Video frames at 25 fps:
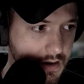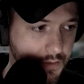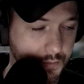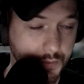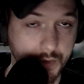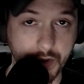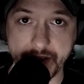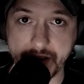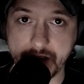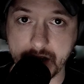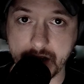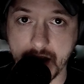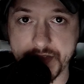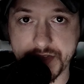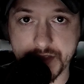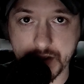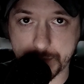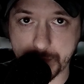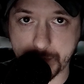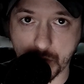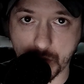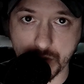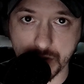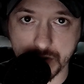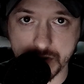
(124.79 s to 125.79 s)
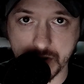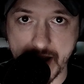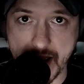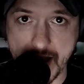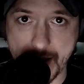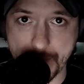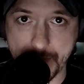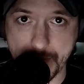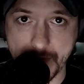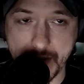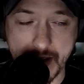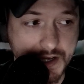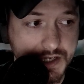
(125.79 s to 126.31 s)
really cut the bull
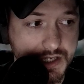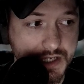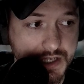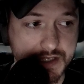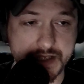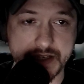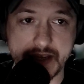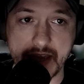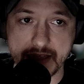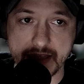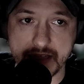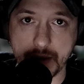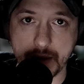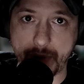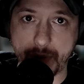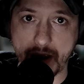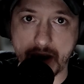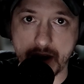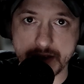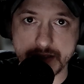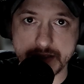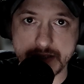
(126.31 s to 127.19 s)
crap and just get the bare